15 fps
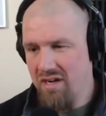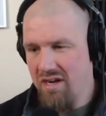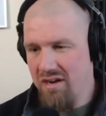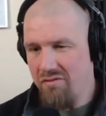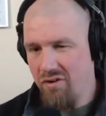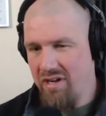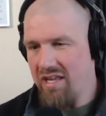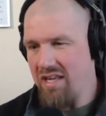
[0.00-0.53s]

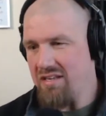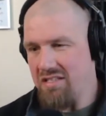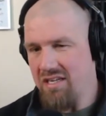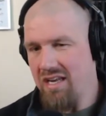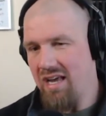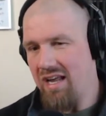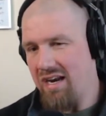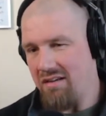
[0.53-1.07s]
for kids to
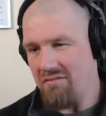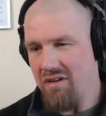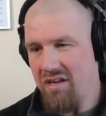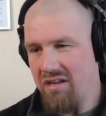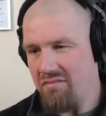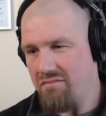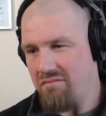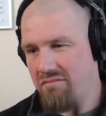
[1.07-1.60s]
kind of
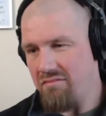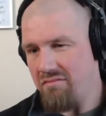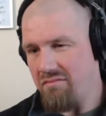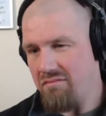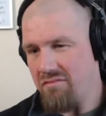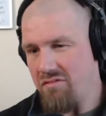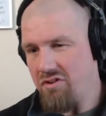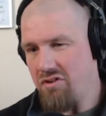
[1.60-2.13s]

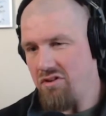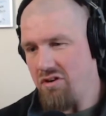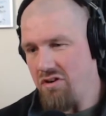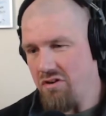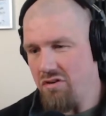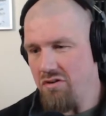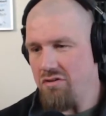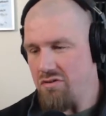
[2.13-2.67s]

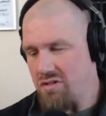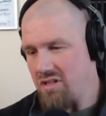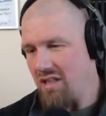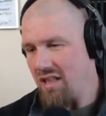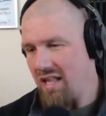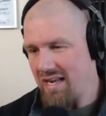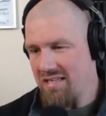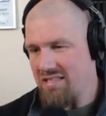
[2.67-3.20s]
use
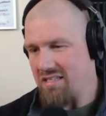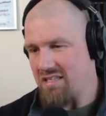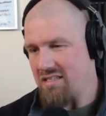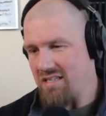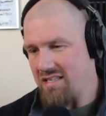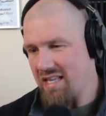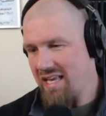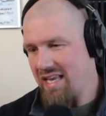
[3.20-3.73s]

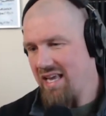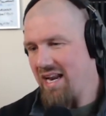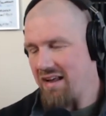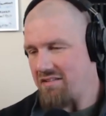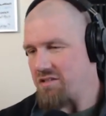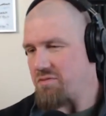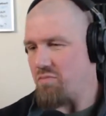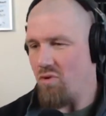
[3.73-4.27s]
lessons that they get
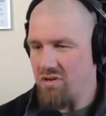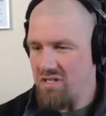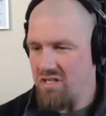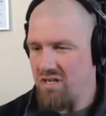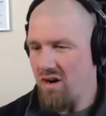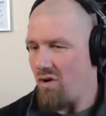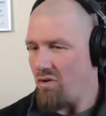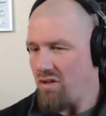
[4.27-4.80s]
out of sports
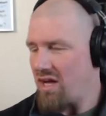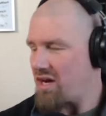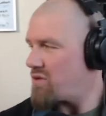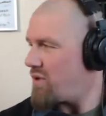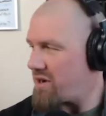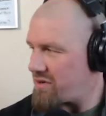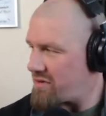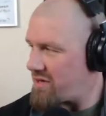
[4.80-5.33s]
a whole lot
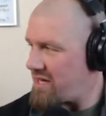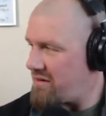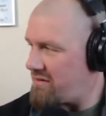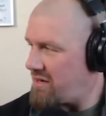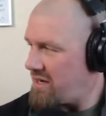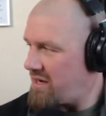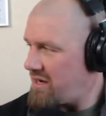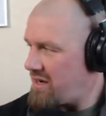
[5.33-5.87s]
quicker
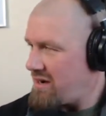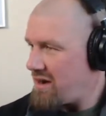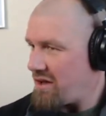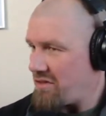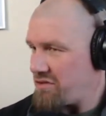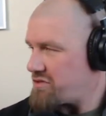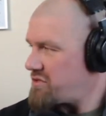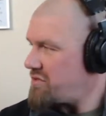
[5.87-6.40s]
than
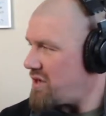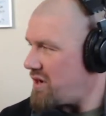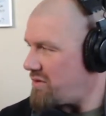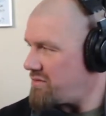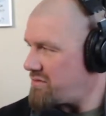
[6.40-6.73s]
others who don't.